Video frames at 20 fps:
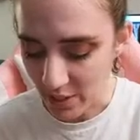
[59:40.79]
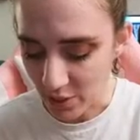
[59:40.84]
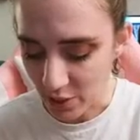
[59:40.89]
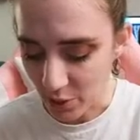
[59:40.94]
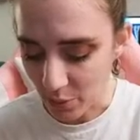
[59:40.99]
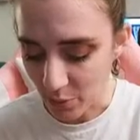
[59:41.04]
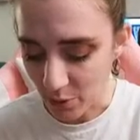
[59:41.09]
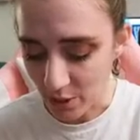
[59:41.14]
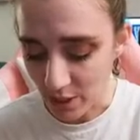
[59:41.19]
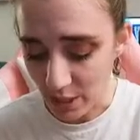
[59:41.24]
So
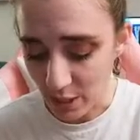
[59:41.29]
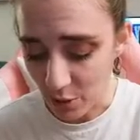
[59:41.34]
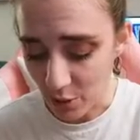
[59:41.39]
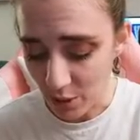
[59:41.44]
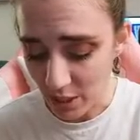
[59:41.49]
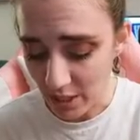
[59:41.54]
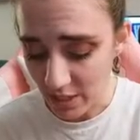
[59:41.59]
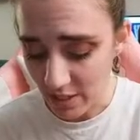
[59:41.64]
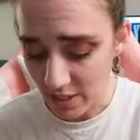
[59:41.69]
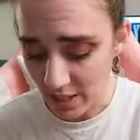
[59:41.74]
we're
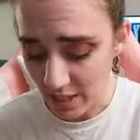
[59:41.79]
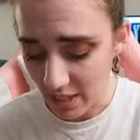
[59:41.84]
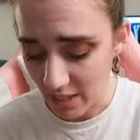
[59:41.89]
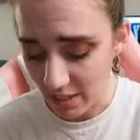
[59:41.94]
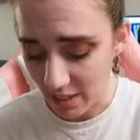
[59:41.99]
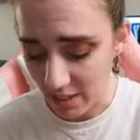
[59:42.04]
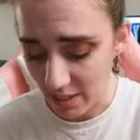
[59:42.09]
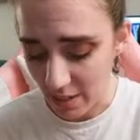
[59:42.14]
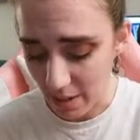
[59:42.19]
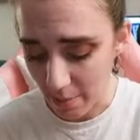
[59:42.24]
decreasing
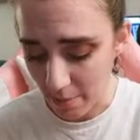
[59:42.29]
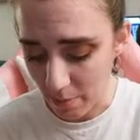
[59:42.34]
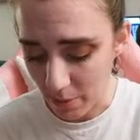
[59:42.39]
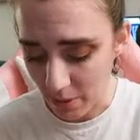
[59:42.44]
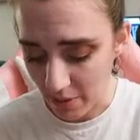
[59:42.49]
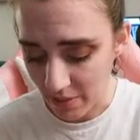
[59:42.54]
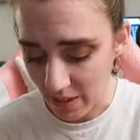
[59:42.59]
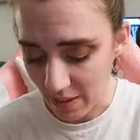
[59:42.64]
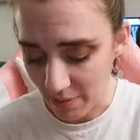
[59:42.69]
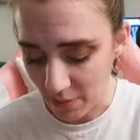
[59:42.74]
the number
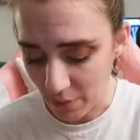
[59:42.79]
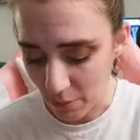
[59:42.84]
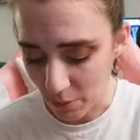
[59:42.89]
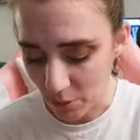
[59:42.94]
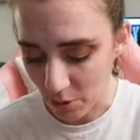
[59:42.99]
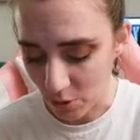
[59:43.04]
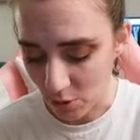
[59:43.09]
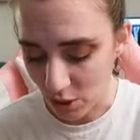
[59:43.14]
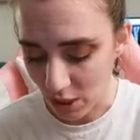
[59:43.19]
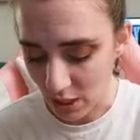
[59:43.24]
of half double
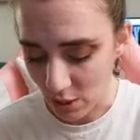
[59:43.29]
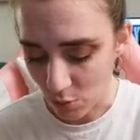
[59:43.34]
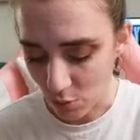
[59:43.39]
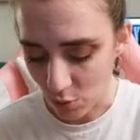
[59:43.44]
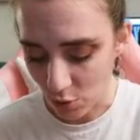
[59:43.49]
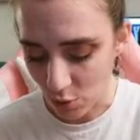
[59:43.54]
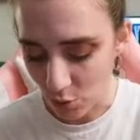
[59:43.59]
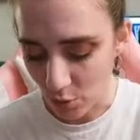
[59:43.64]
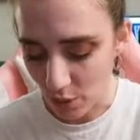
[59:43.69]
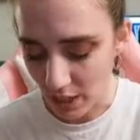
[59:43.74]
crochets we're
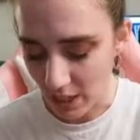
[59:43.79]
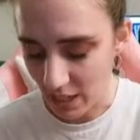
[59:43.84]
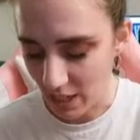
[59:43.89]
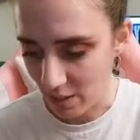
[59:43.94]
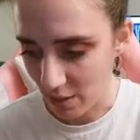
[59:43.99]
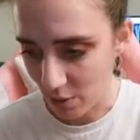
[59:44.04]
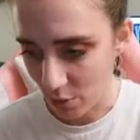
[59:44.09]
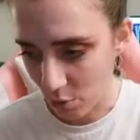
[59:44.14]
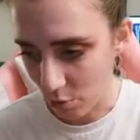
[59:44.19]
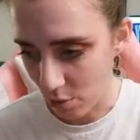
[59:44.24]
doing in
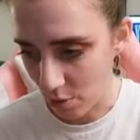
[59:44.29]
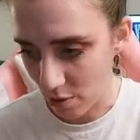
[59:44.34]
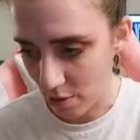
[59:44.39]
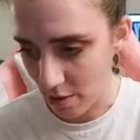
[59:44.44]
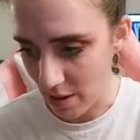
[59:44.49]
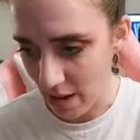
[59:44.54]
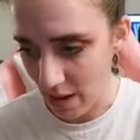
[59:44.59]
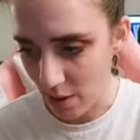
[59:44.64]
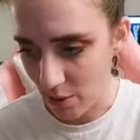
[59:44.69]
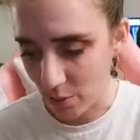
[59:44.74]
the corner now.